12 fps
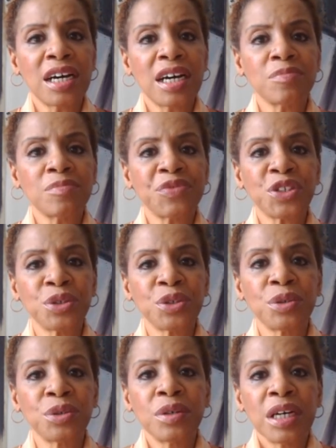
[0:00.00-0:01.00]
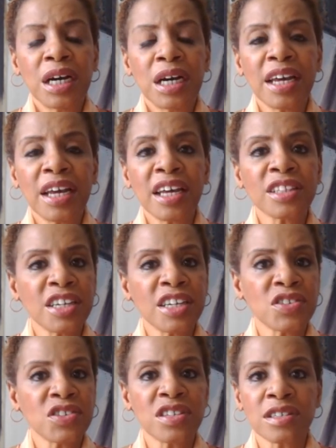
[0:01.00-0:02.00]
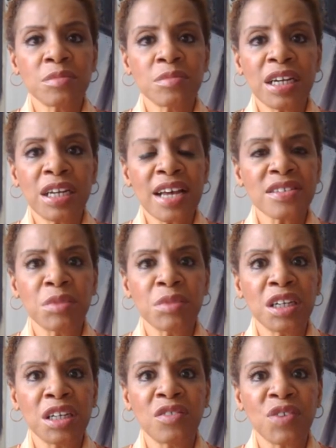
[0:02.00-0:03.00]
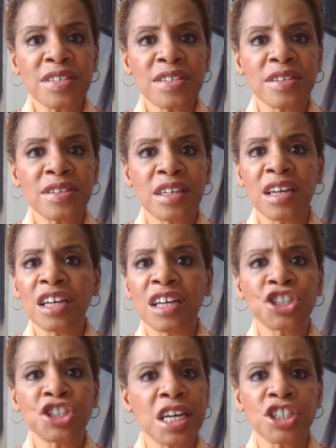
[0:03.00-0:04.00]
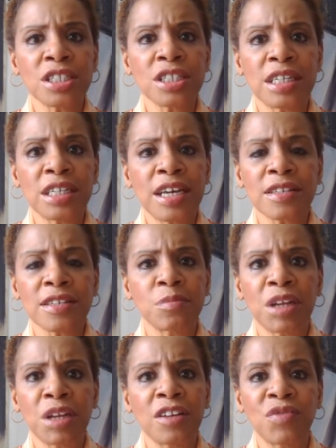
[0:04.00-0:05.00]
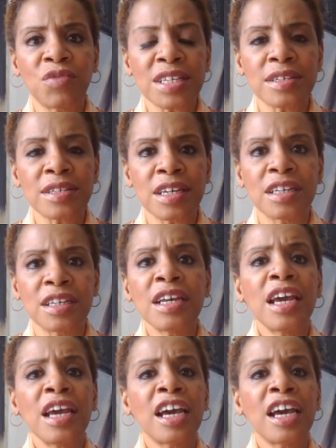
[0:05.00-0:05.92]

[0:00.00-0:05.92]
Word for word: um, to a healthcare system that hasn't been invested in, education that hasn't been invested in,